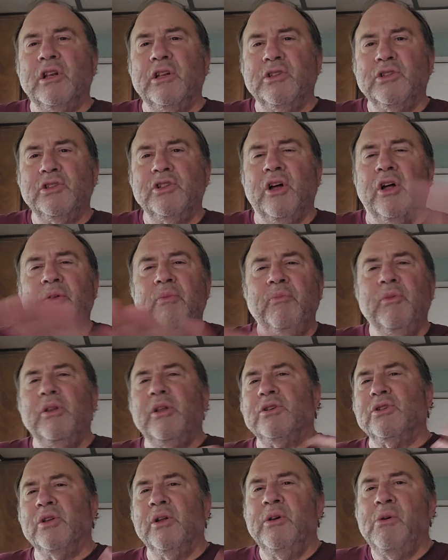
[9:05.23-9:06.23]
at it and saw
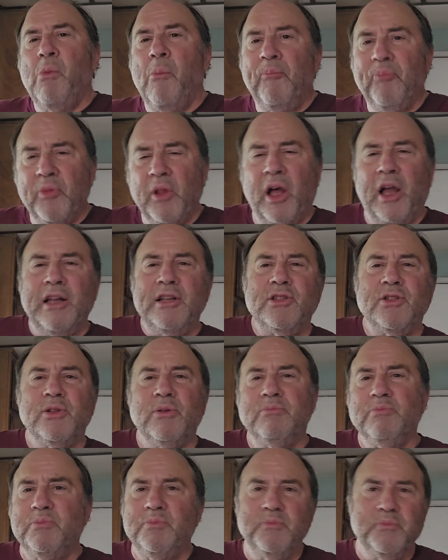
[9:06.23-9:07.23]
there's ice
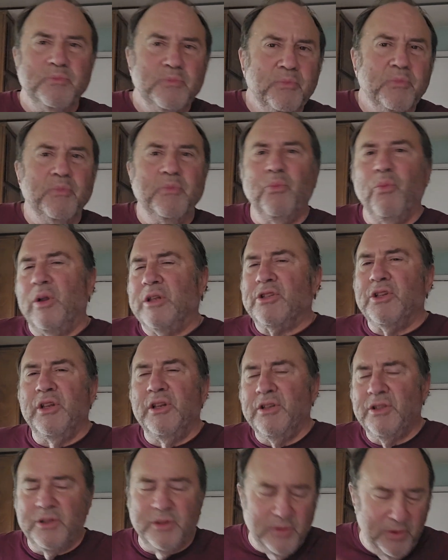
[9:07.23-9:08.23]

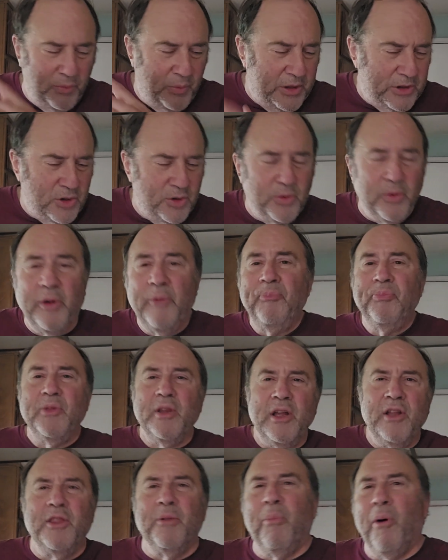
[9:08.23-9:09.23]
residue
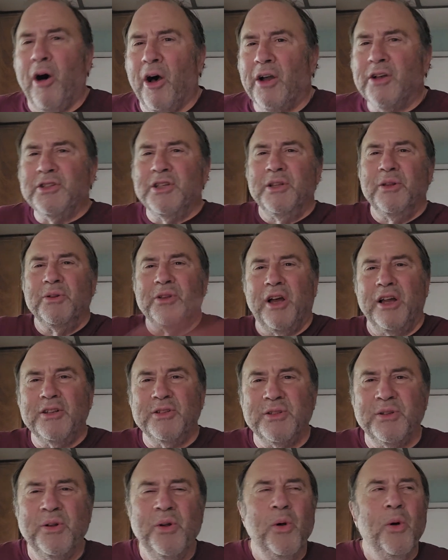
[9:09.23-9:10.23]
in the box, and there's
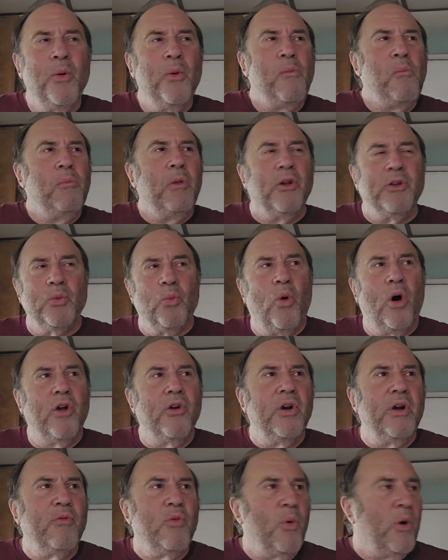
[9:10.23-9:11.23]
ice, melted
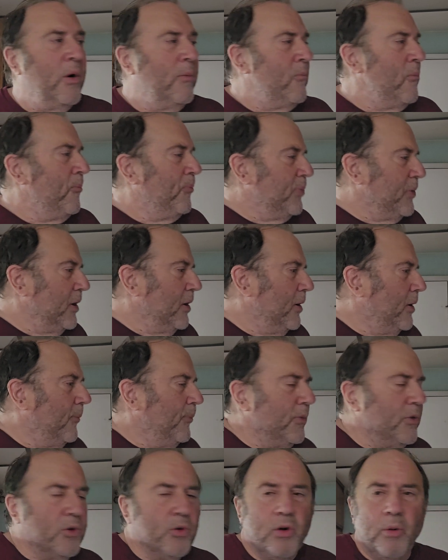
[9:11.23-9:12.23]
water everywhere.
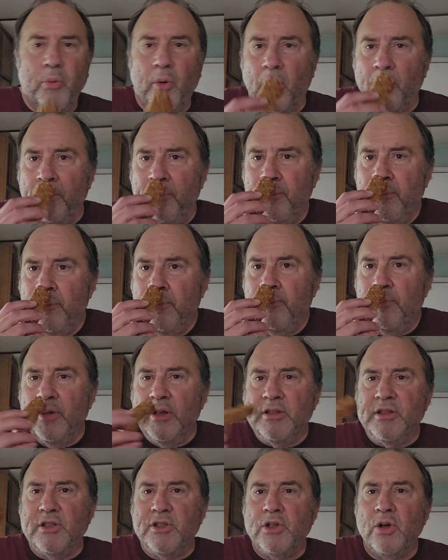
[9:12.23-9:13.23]
So no problem.
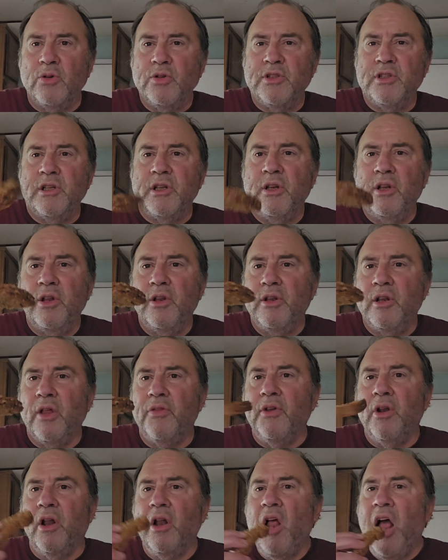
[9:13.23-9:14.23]
This is toasted,
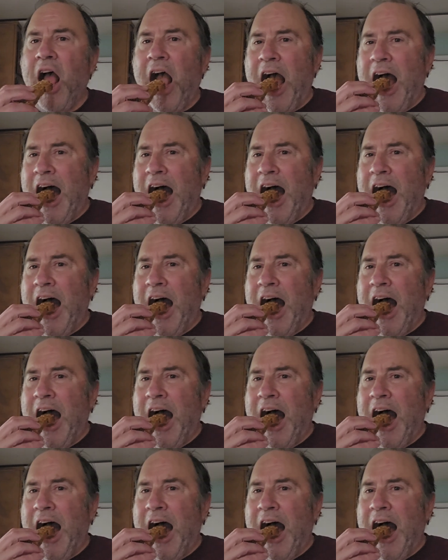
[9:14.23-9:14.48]
nothing on it.